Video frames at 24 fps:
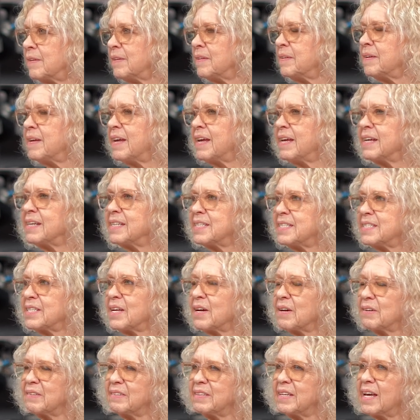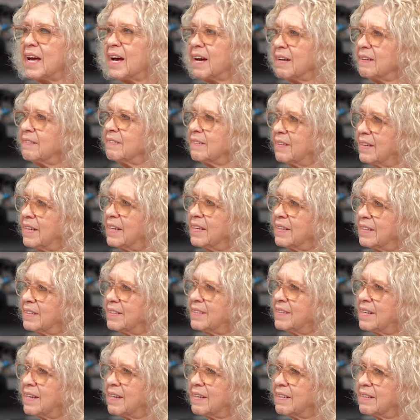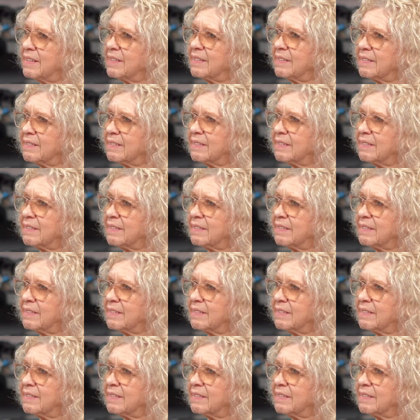Okay. And so yeah, and uh,